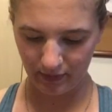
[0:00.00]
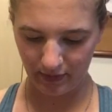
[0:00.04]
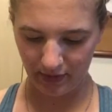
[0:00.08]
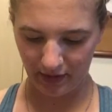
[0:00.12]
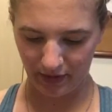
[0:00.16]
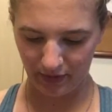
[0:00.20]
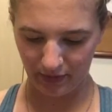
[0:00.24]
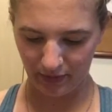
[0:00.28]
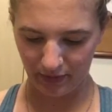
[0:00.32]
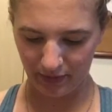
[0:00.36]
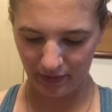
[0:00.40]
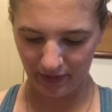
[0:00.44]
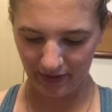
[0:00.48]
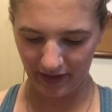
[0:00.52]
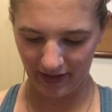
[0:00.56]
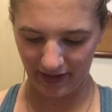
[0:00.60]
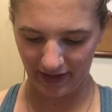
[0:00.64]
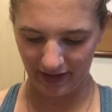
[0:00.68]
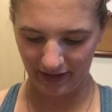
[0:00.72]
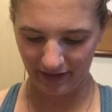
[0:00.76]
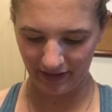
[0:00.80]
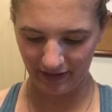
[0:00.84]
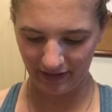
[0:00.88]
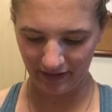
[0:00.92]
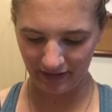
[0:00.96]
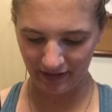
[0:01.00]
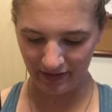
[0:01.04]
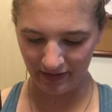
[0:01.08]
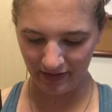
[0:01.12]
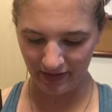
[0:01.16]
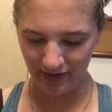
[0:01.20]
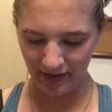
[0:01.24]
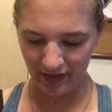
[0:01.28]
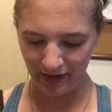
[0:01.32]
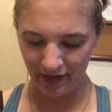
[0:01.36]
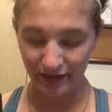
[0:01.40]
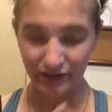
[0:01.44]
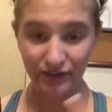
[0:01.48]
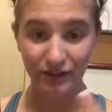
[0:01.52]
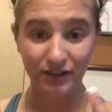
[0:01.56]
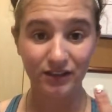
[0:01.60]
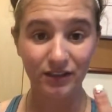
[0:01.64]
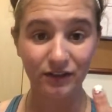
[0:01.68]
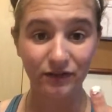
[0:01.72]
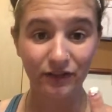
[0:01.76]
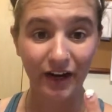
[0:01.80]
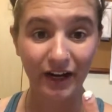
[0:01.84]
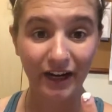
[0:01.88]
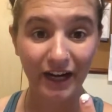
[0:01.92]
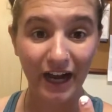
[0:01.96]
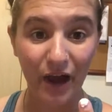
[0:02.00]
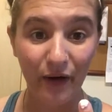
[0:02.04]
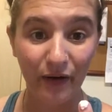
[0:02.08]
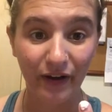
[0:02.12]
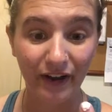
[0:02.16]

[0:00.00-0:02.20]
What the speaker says: Oh, okay. So as of right now,